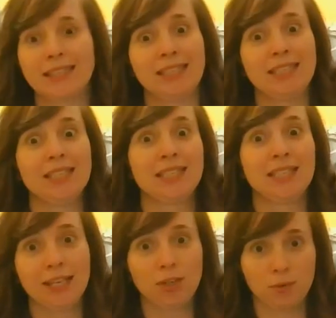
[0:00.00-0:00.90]
This is
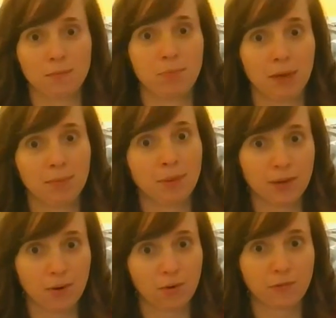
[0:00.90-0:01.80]
like you're
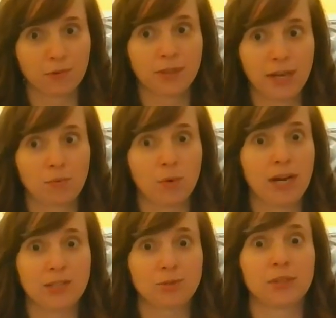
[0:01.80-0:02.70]
bubbling over, like
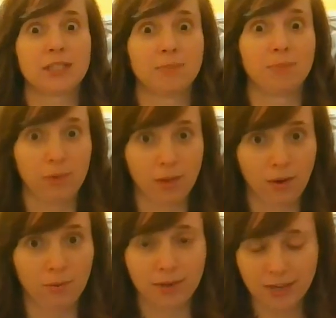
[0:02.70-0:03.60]
ready to
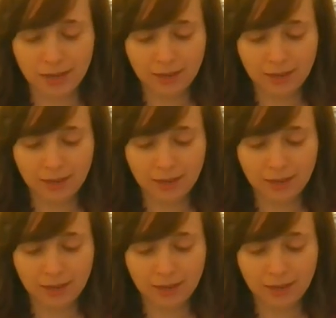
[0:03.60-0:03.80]
explode.